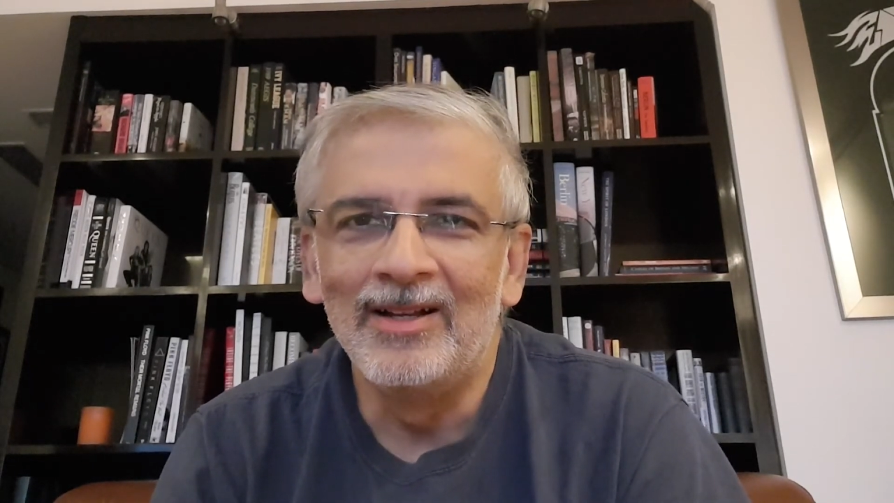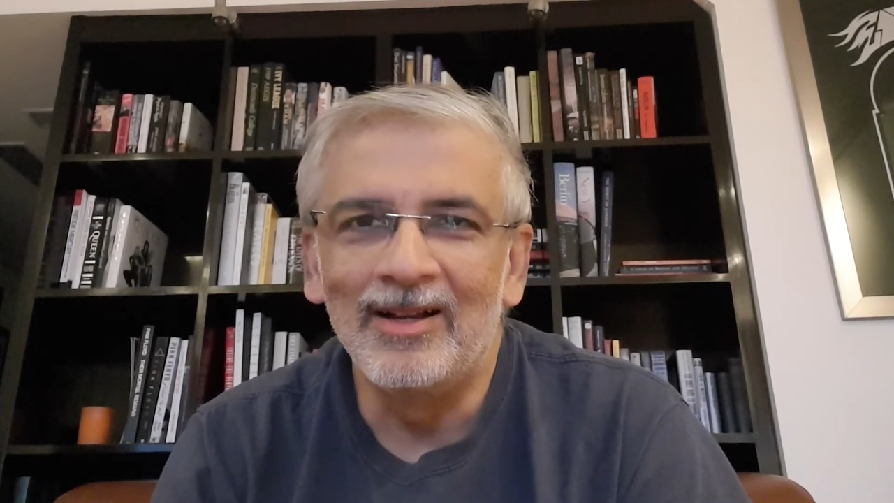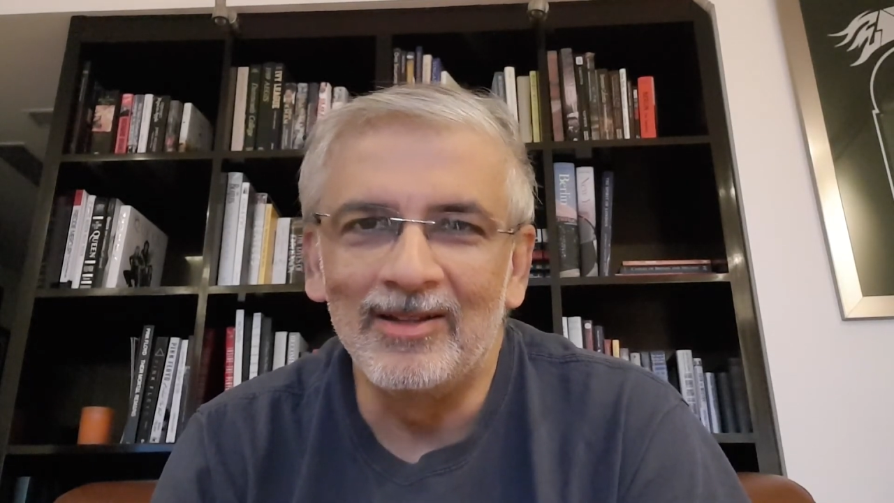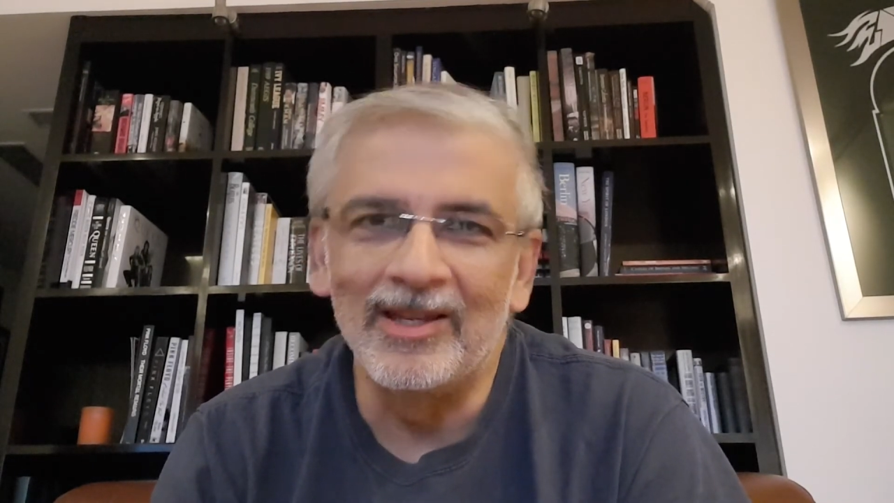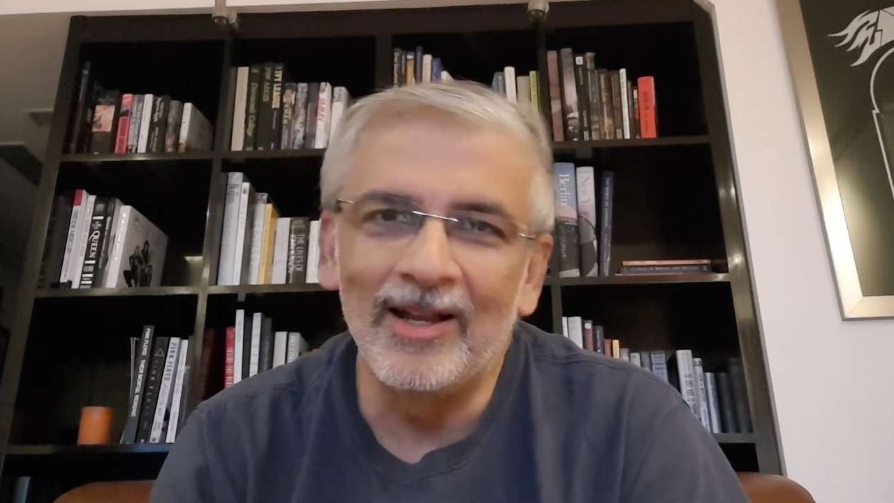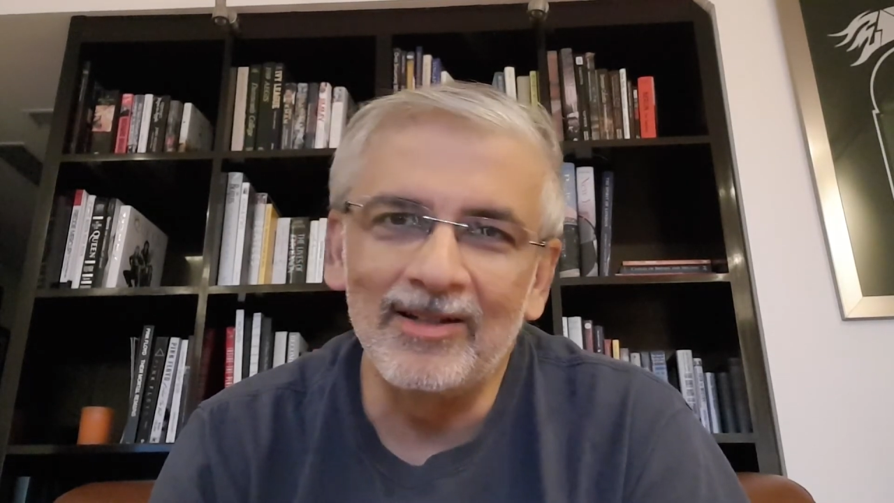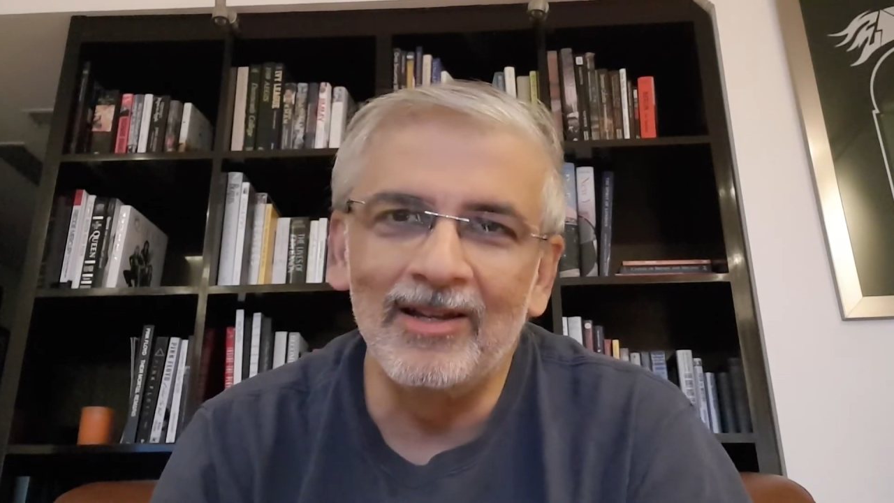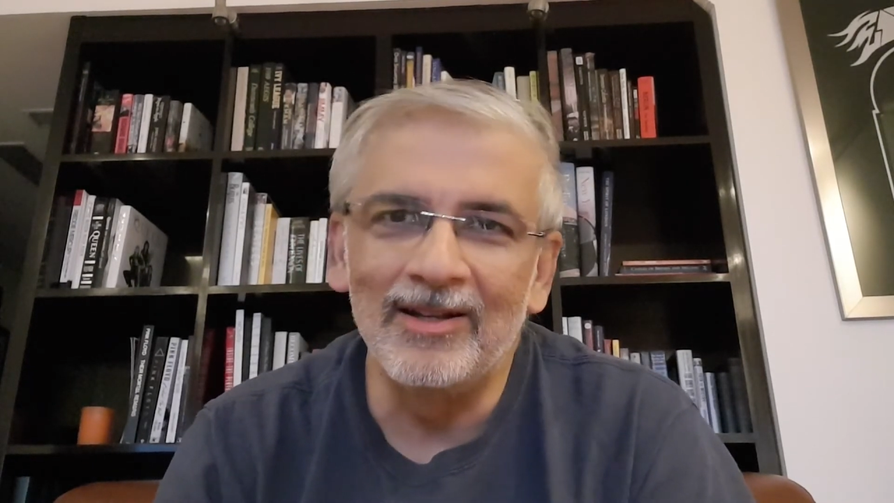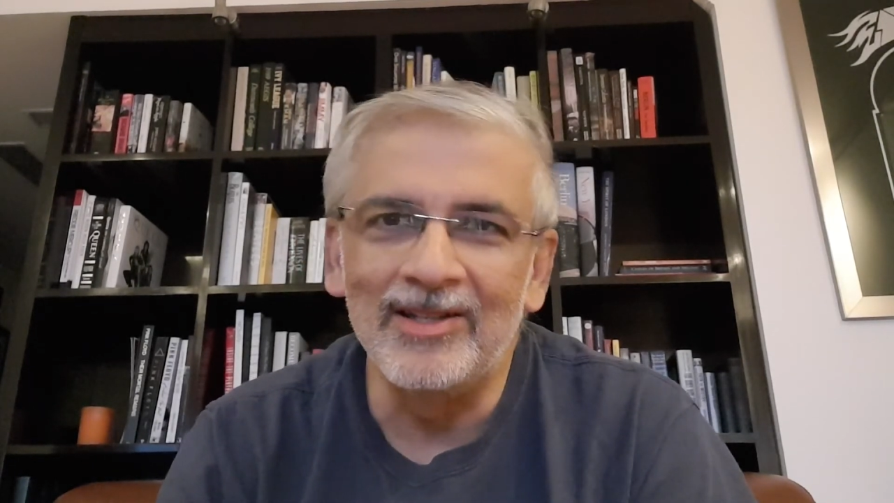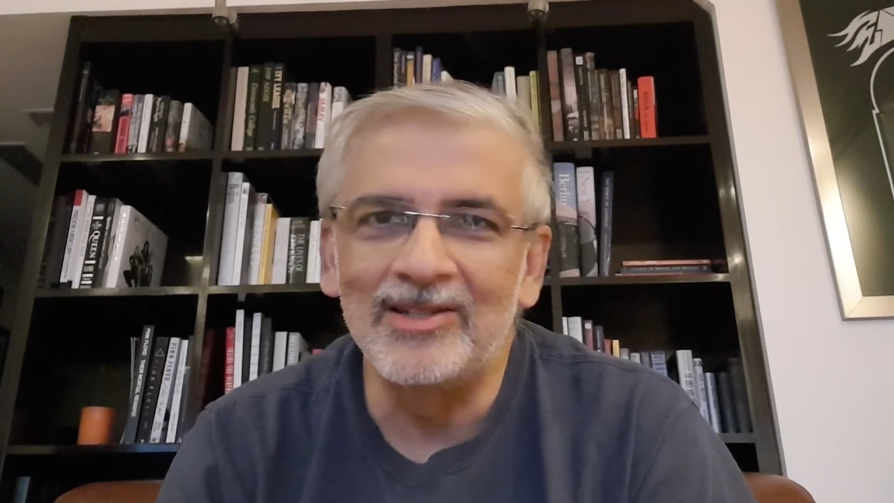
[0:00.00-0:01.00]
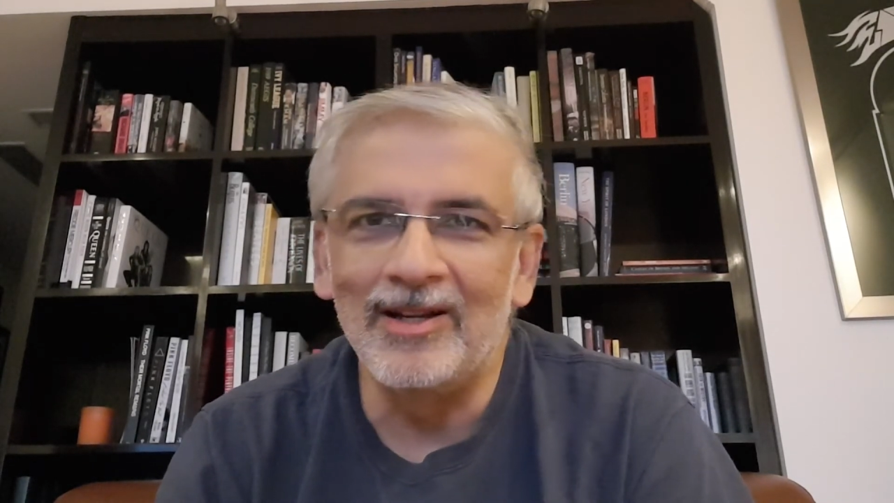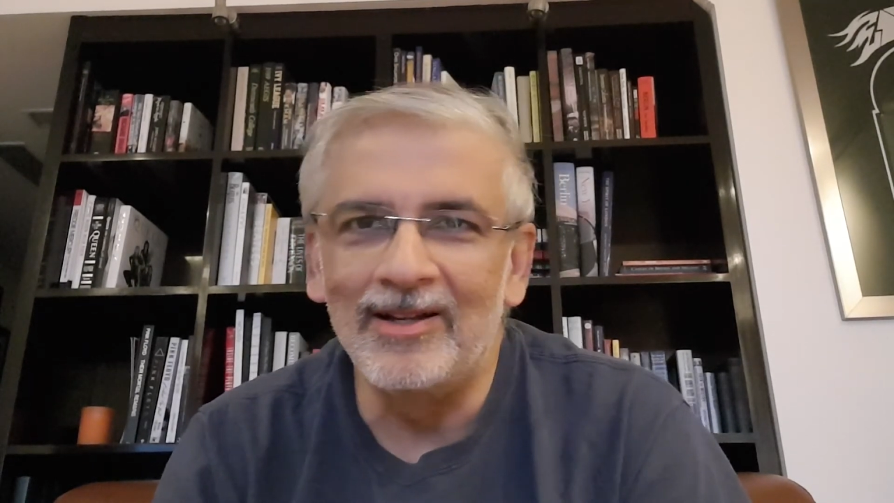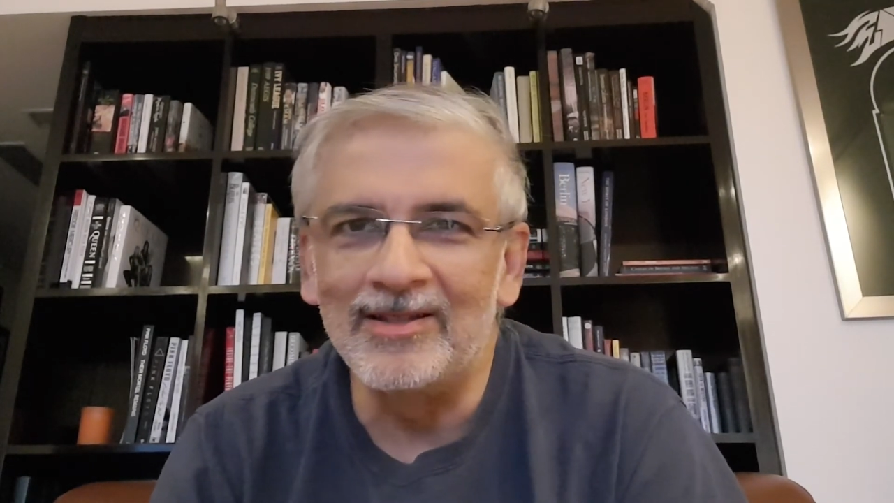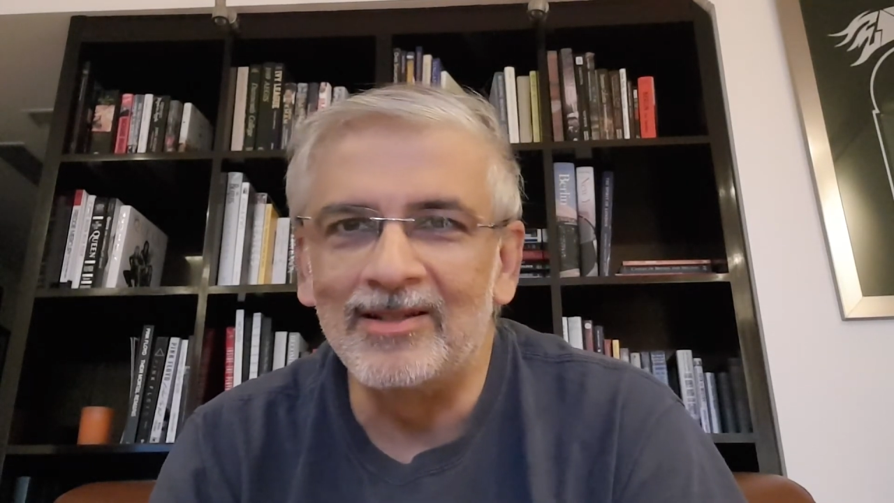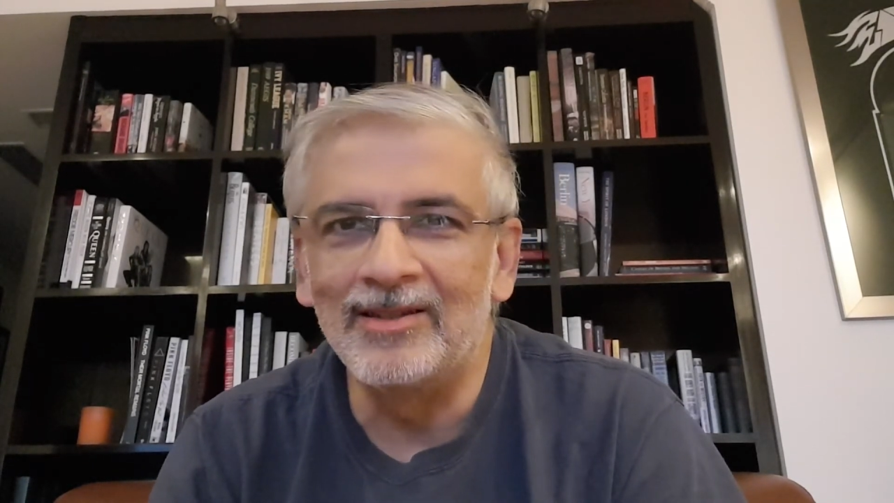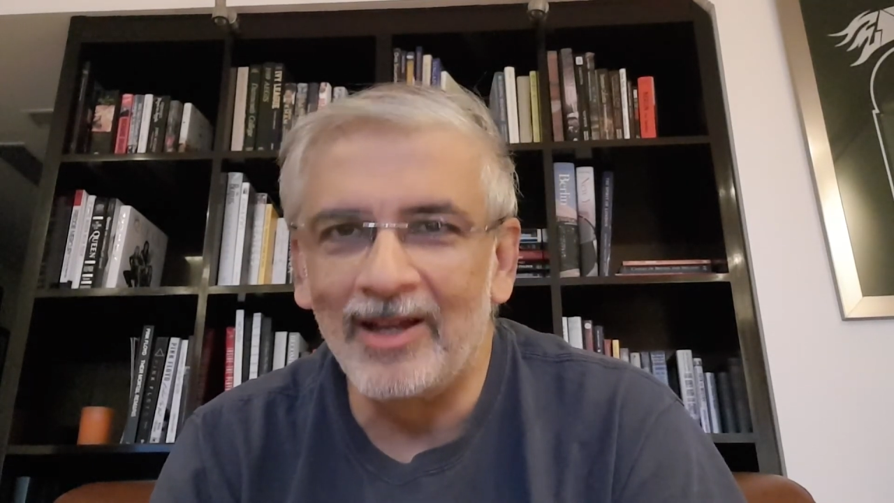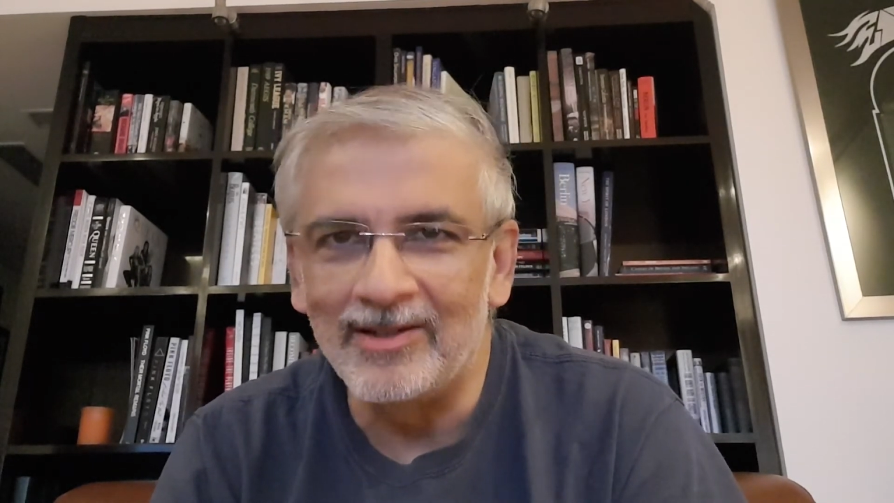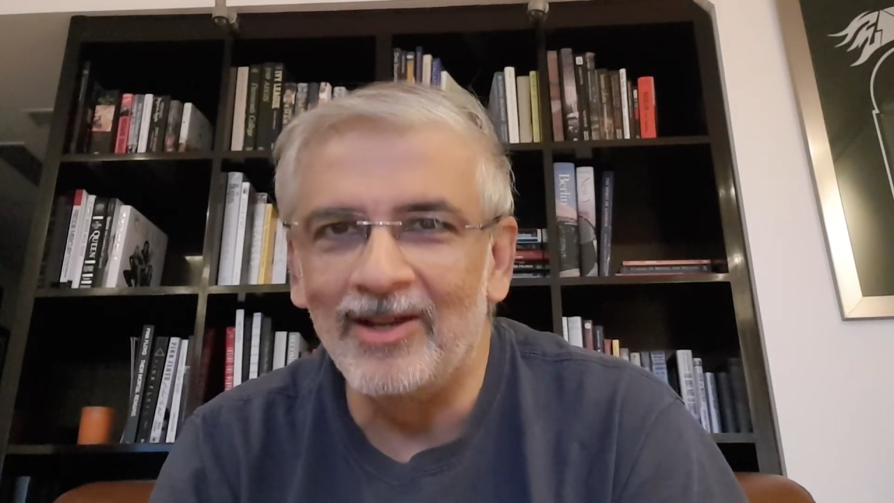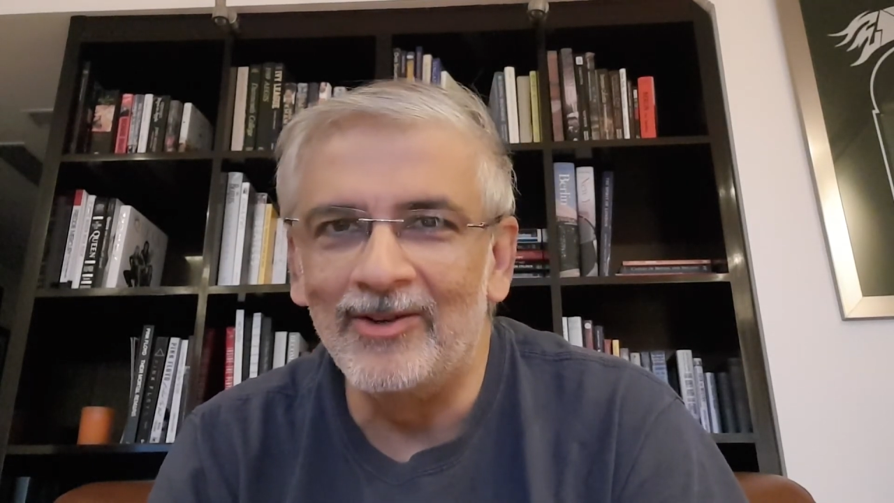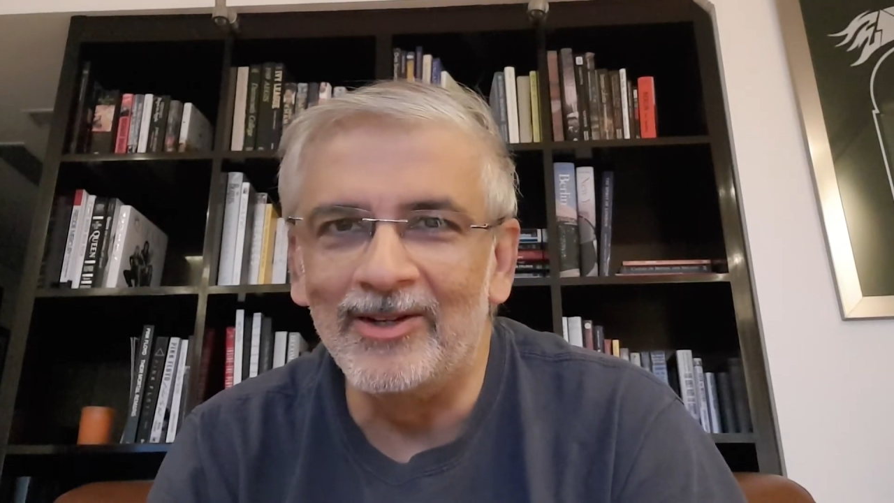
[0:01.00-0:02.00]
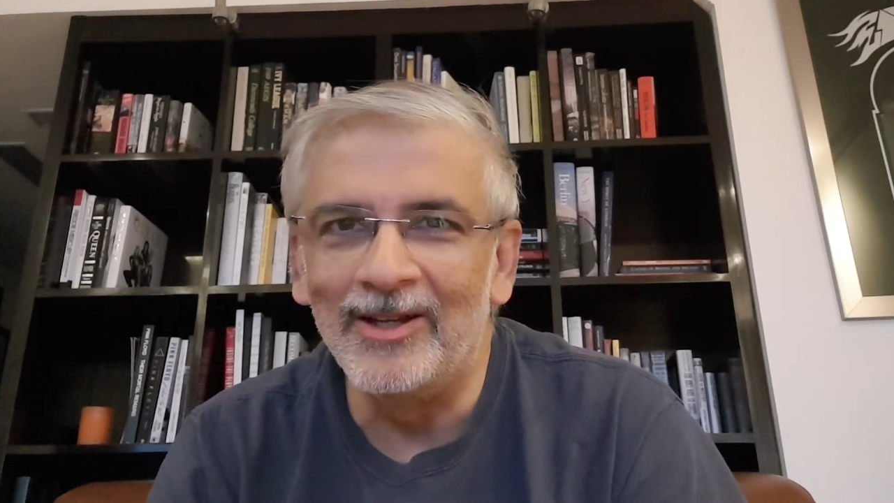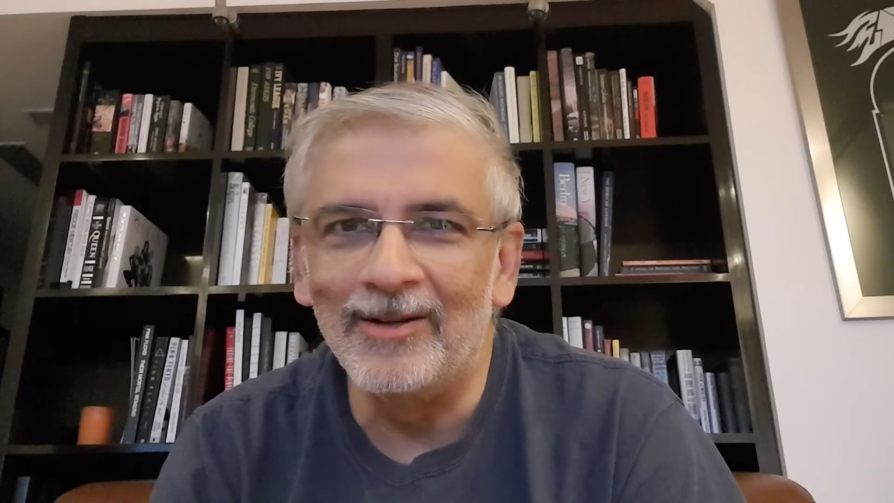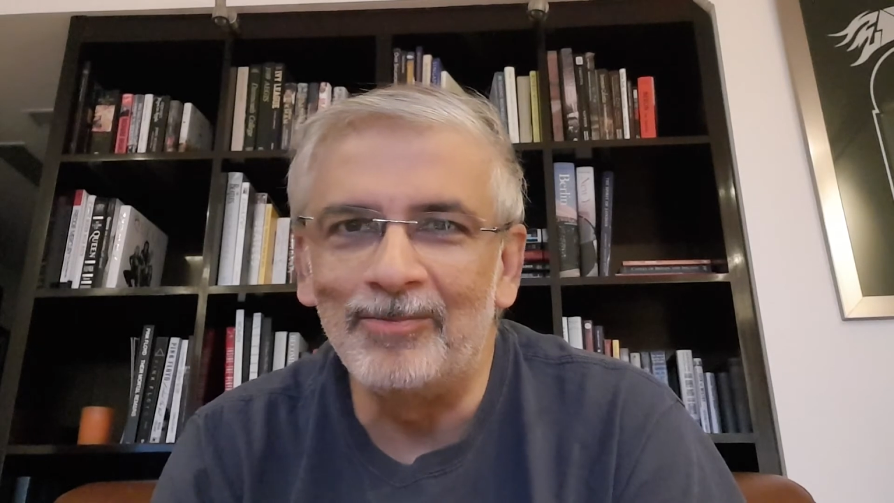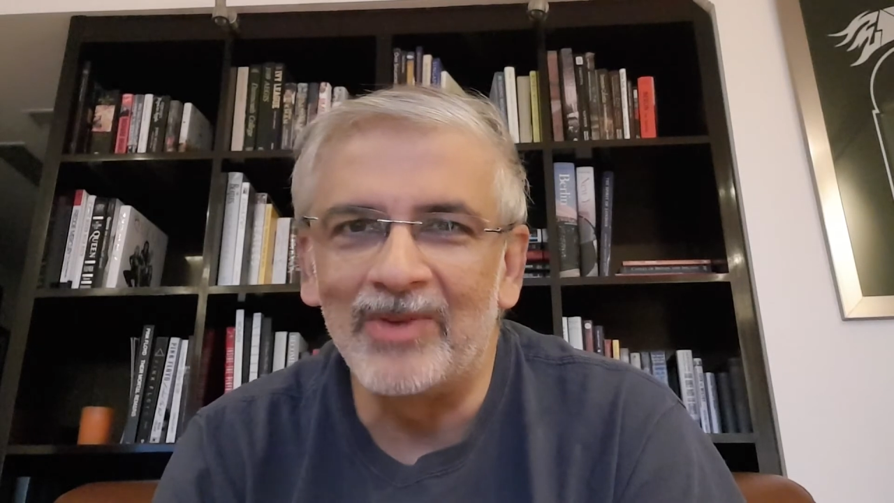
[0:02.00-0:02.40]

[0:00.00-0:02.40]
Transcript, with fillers: uh, thanked our lucky stars, thanked Air India,